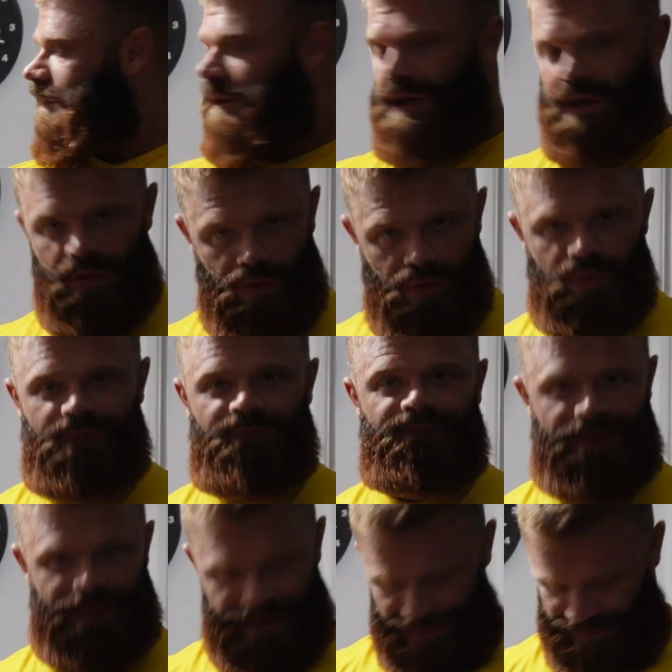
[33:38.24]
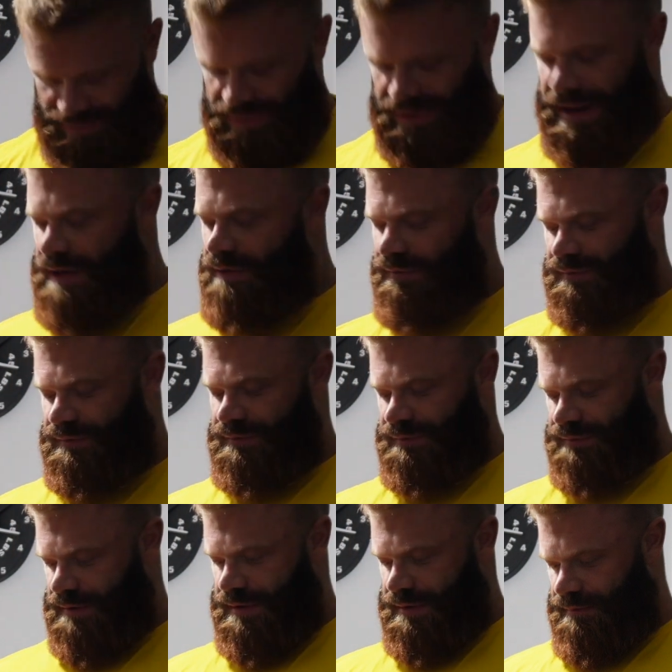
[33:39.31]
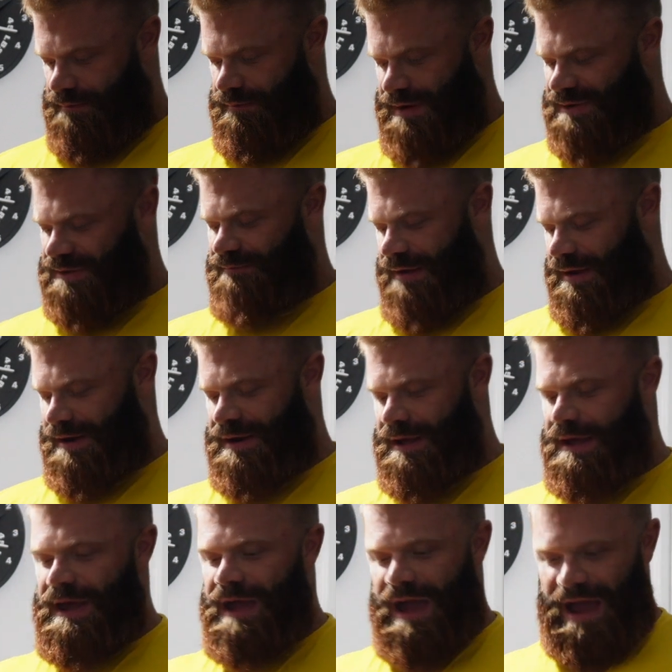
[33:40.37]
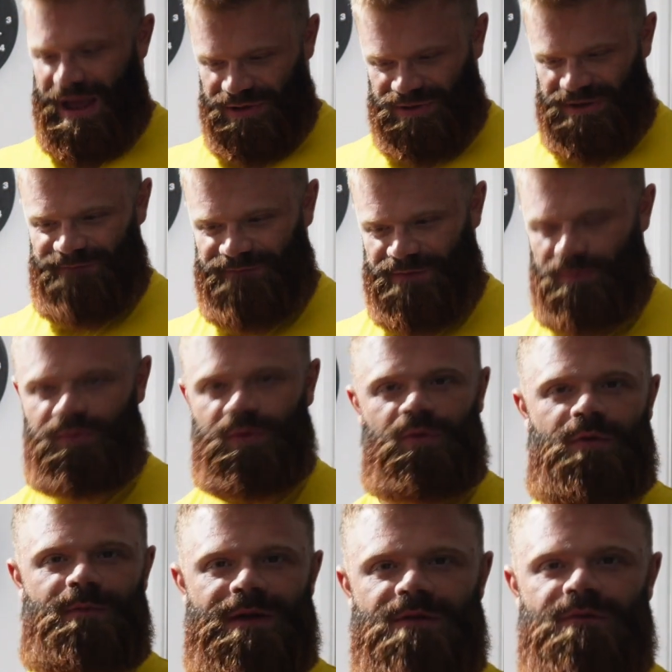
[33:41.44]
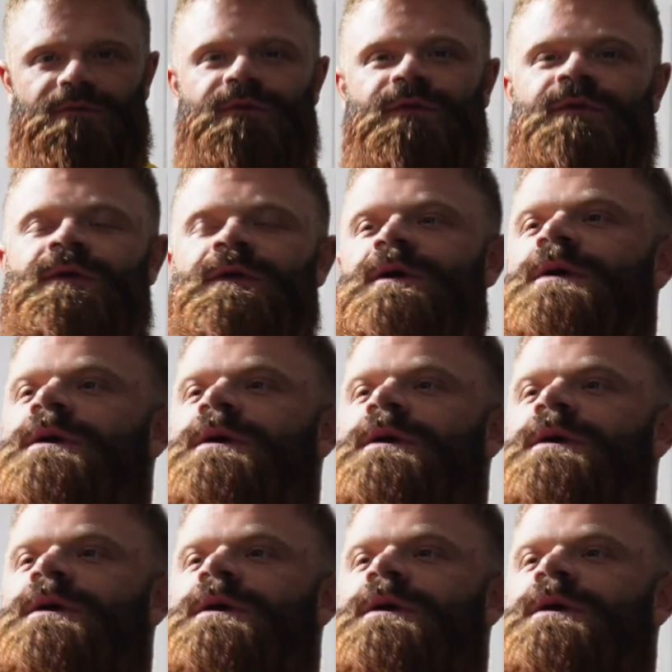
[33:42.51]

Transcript: and I got all of it, and Chanel has just reiterated, actually filmed all the meals.